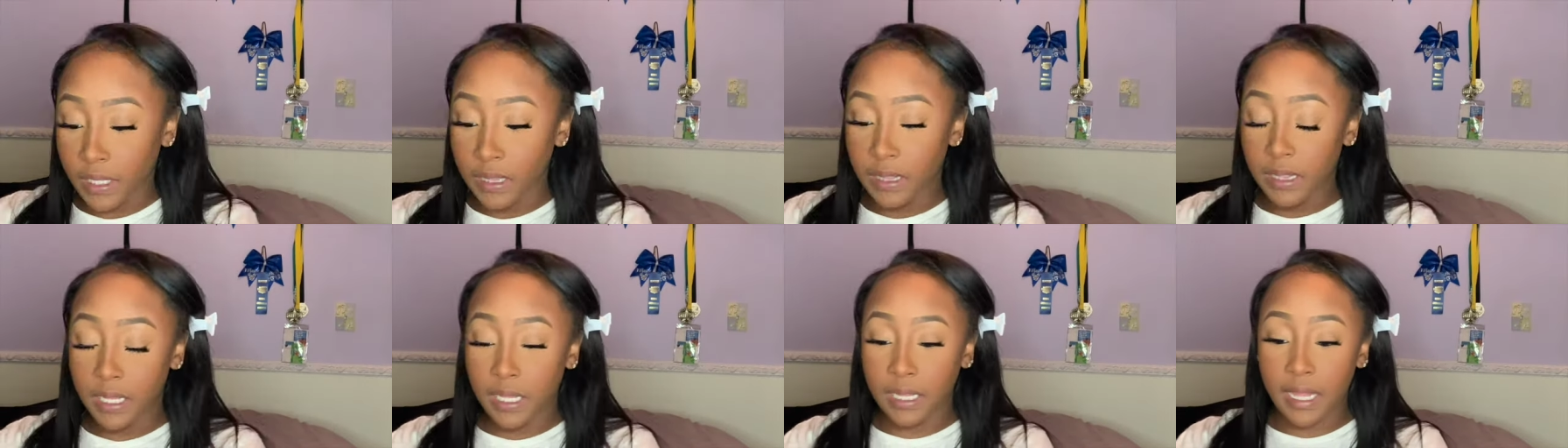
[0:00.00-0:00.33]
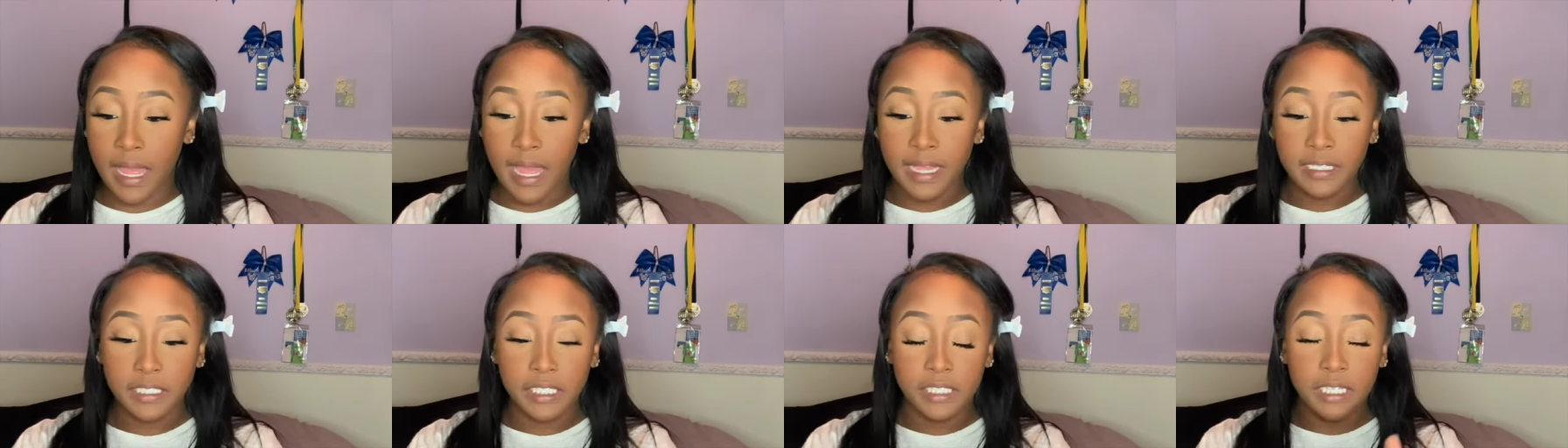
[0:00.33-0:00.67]
The
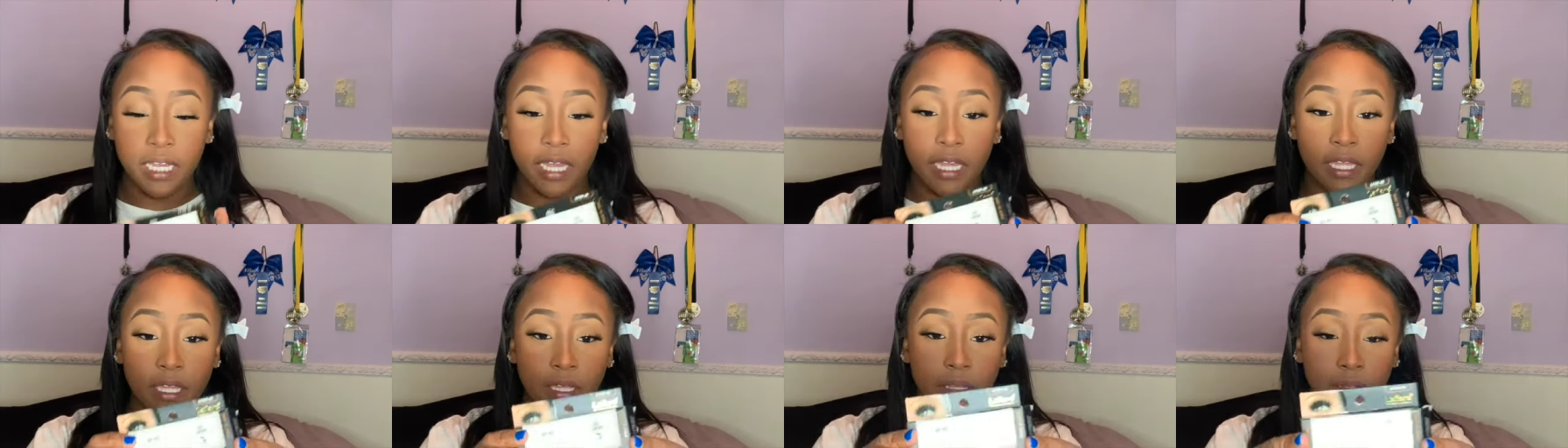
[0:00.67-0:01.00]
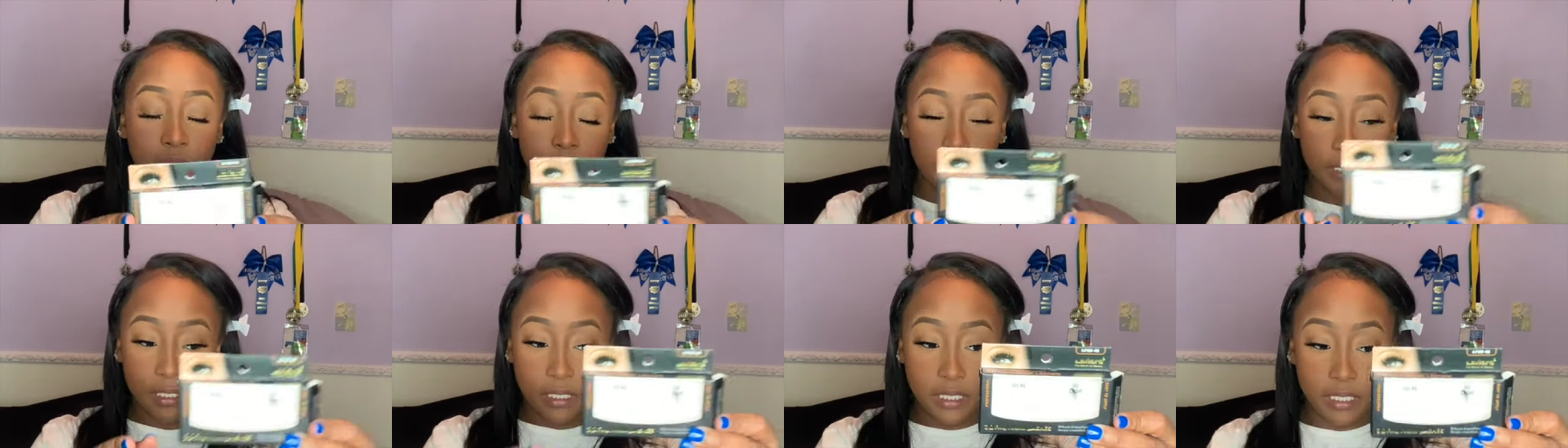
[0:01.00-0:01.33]
lashes I
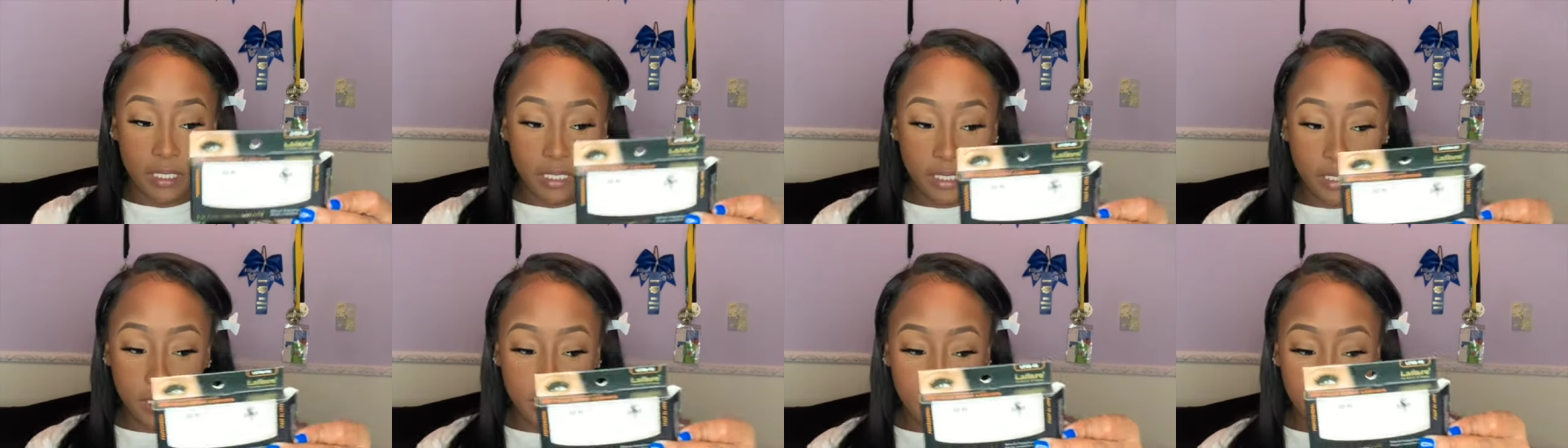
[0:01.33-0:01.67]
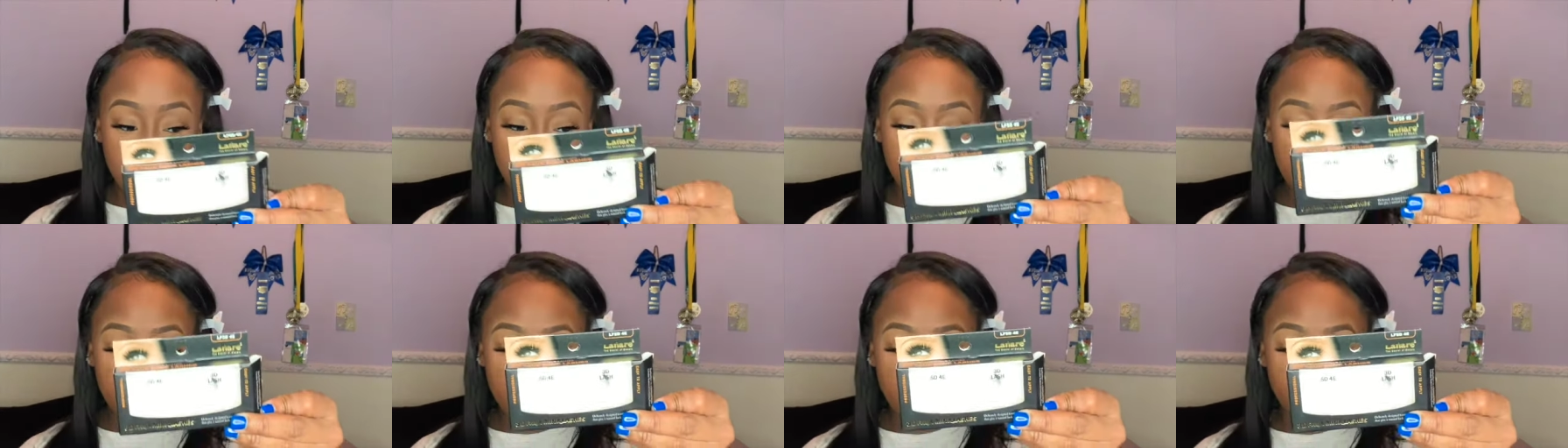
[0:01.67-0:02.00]
use, this
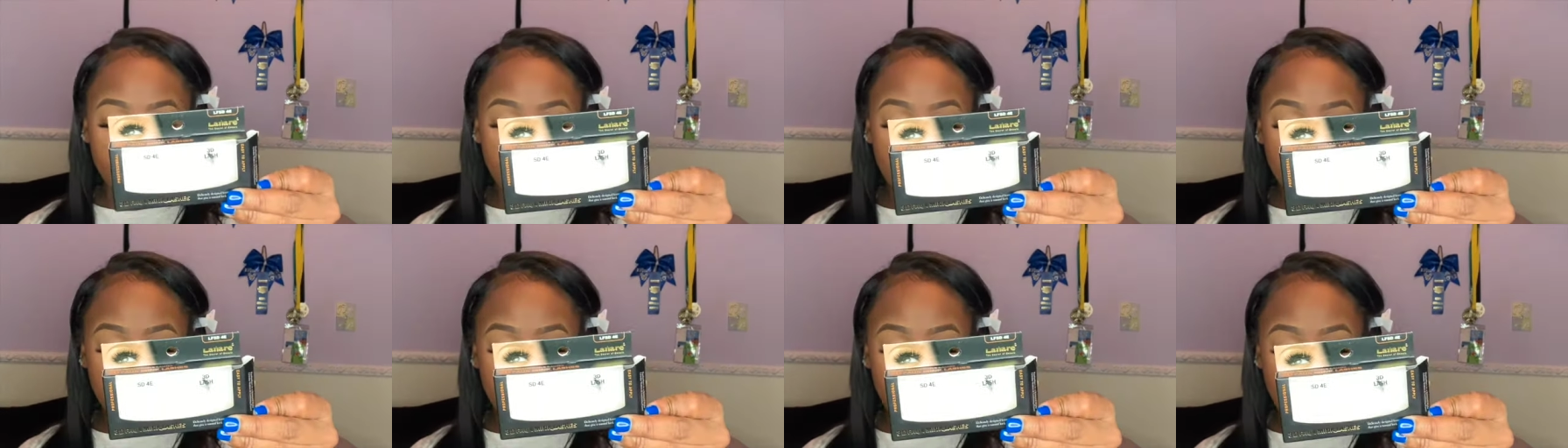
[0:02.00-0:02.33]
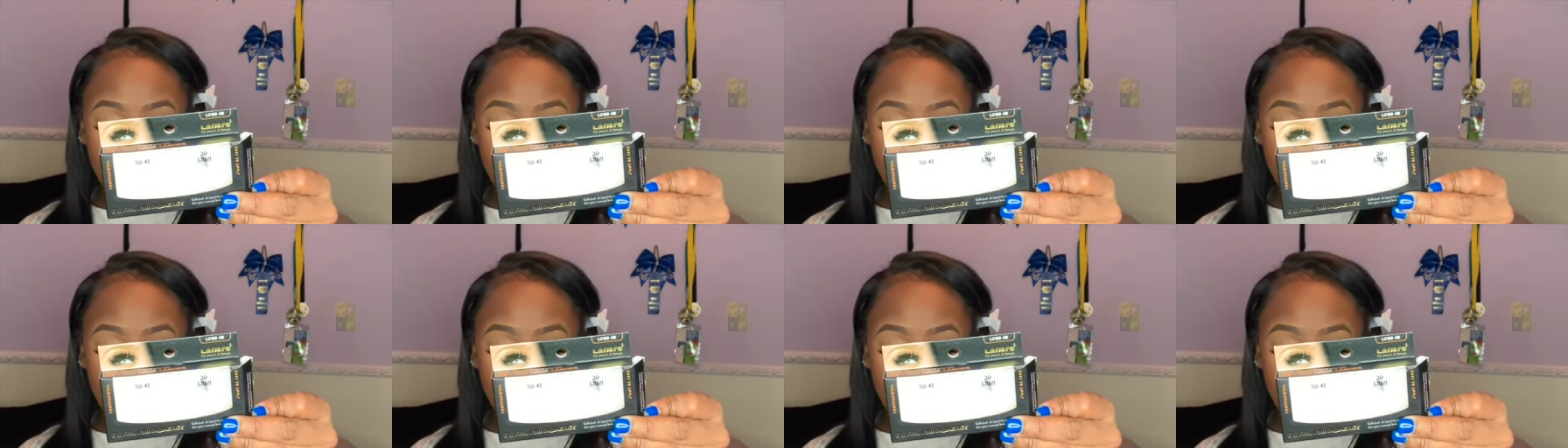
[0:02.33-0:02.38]
is what the